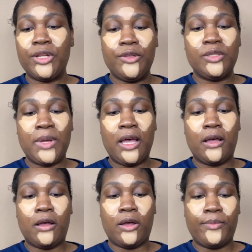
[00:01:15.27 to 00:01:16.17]
gonna use
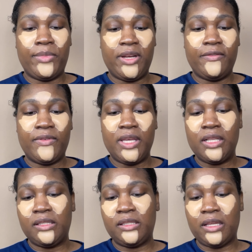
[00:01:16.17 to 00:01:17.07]
my
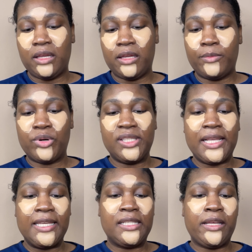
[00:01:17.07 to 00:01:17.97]
Benefits,
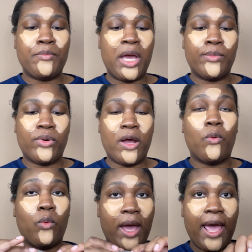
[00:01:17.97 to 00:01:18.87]
precisely my brow
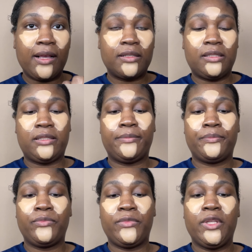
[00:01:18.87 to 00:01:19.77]
wax,
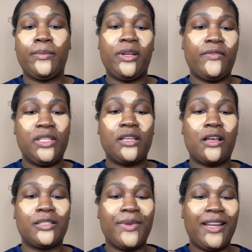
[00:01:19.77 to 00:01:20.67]
Benefits
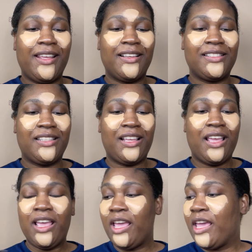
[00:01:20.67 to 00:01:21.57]
Cosmetics.
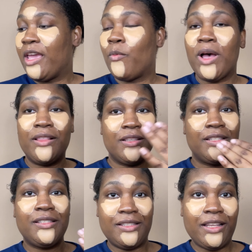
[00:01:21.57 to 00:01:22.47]
And while this
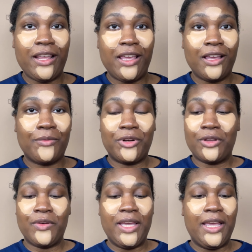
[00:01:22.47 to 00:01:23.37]
is sitting, I'm gonna
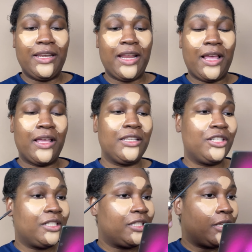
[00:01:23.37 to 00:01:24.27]
go ahead now and
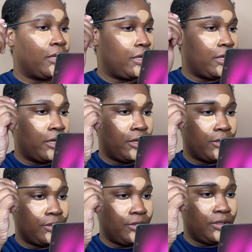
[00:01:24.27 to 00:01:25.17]
just
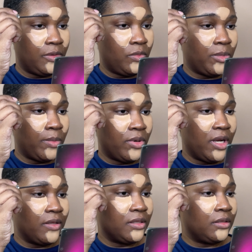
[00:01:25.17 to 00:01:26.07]
do some of my
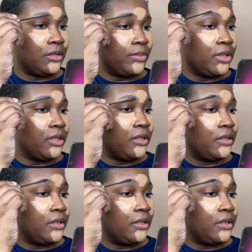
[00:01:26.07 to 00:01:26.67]
brows a little bit.